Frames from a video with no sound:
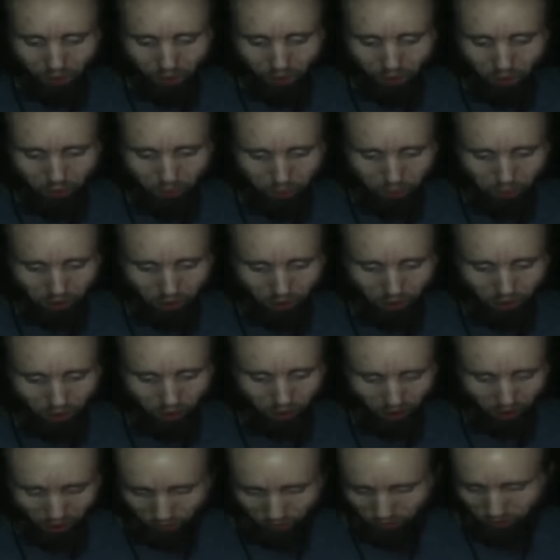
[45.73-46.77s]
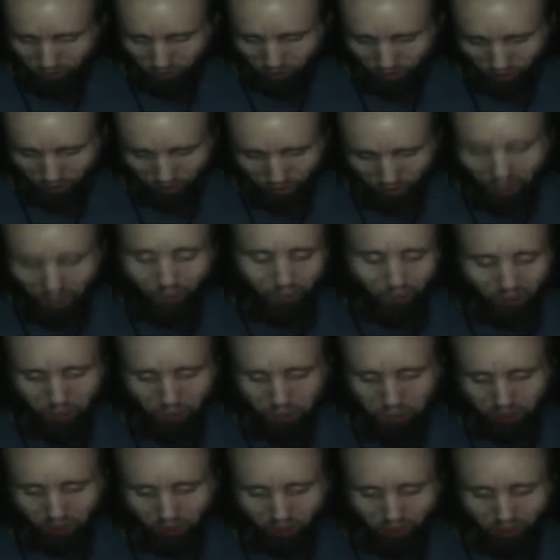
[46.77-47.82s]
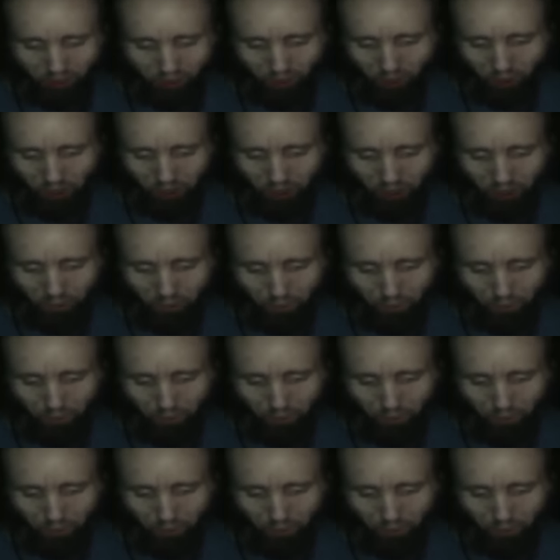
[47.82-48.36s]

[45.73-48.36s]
But that's not why I'm making this video.